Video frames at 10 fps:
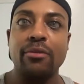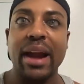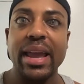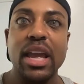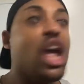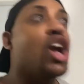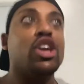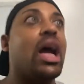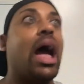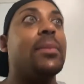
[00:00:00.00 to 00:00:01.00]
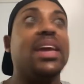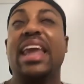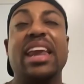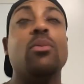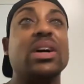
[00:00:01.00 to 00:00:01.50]
right? I
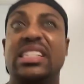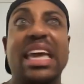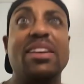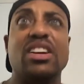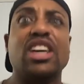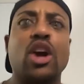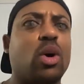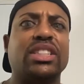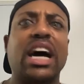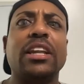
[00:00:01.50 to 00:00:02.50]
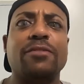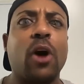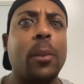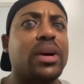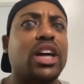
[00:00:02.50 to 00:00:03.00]
mean, and it wasn't even done on
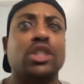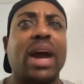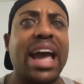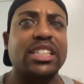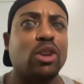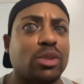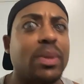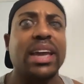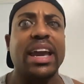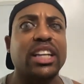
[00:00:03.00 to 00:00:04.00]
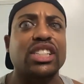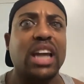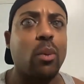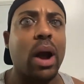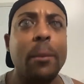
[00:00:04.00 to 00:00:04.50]
telephone because your ass don't speak English
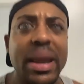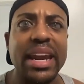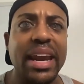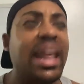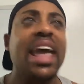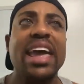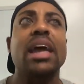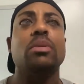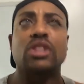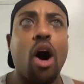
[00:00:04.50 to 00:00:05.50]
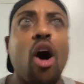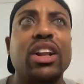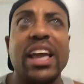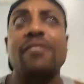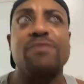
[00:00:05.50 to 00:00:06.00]
that well, meaning it was
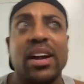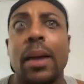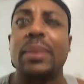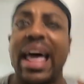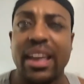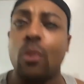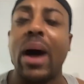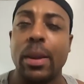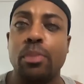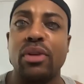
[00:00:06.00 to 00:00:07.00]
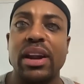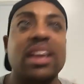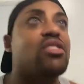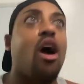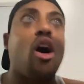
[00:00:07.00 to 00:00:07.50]
all in fucking black and white print.
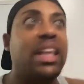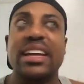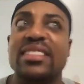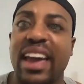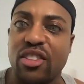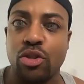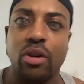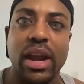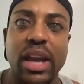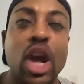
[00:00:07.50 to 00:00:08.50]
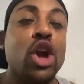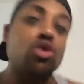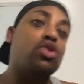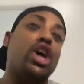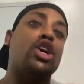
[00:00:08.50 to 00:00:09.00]
It's all in the text thread.
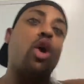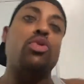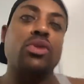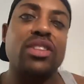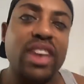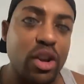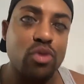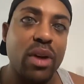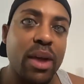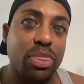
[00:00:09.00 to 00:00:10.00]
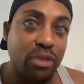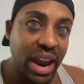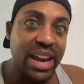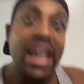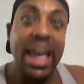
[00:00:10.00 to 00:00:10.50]
You couldn't go through the text
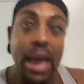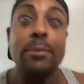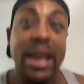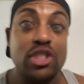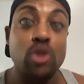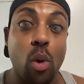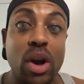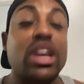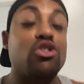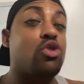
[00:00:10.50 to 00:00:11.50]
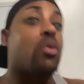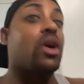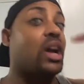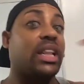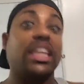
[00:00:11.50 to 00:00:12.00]
thread and make sure that you
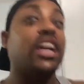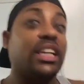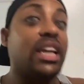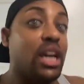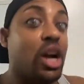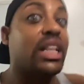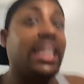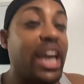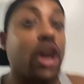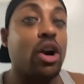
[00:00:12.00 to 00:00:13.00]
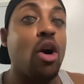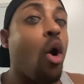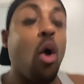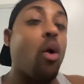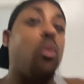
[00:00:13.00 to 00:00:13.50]
were clearly clear
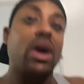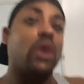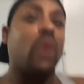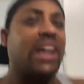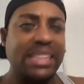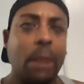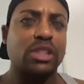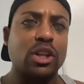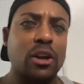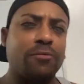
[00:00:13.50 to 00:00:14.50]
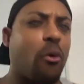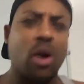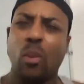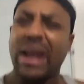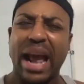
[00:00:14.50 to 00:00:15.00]
on what it was I was looking
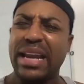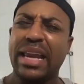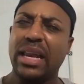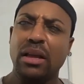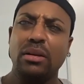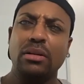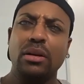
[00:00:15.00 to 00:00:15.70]
for and what I needed.